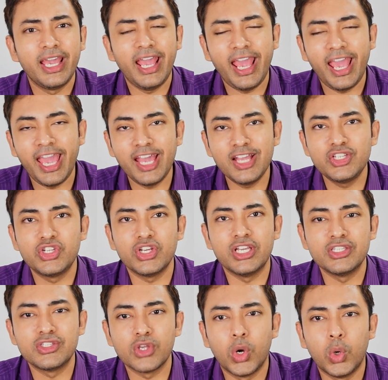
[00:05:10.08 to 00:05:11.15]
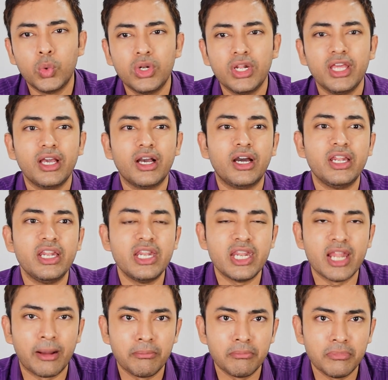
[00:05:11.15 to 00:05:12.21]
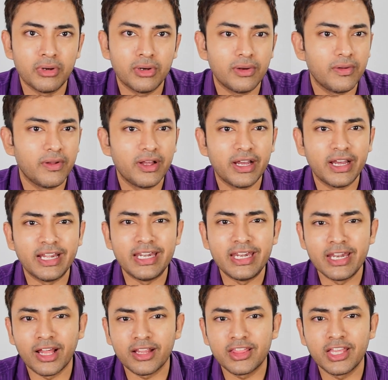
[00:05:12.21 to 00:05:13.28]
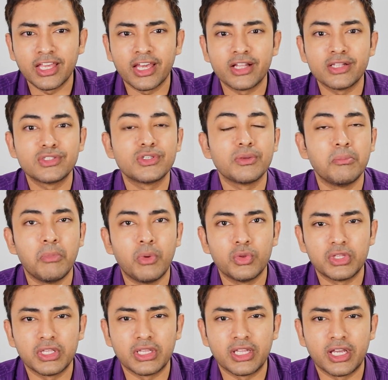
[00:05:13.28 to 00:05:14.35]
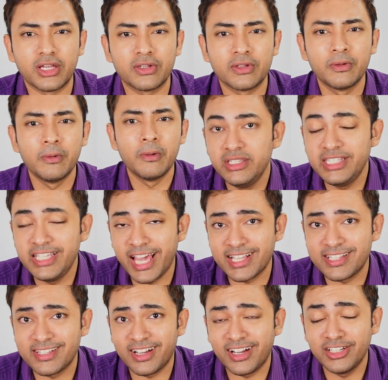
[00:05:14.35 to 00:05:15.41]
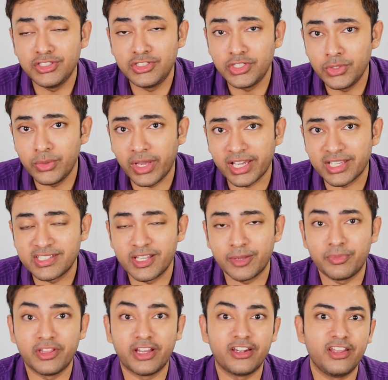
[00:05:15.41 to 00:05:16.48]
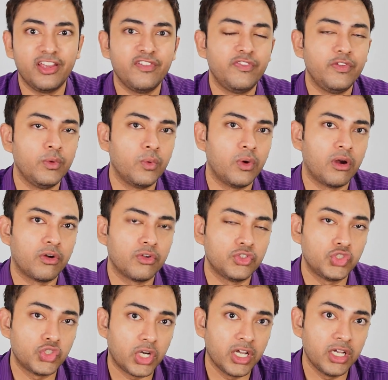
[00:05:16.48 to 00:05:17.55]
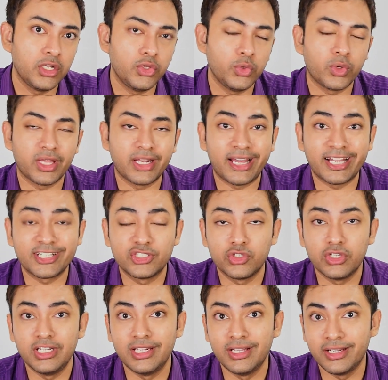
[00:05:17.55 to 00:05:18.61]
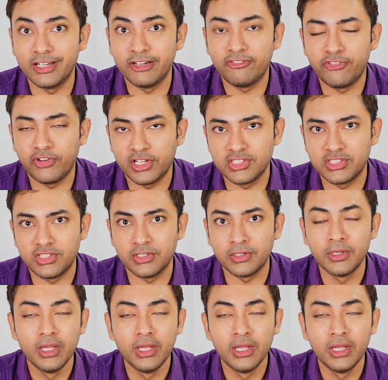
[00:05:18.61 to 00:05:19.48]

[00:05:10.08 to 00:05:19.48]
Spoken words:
Age is only a number and nothing else more than that. Yes, I do accept that if you are a child, you can actually learn it faster.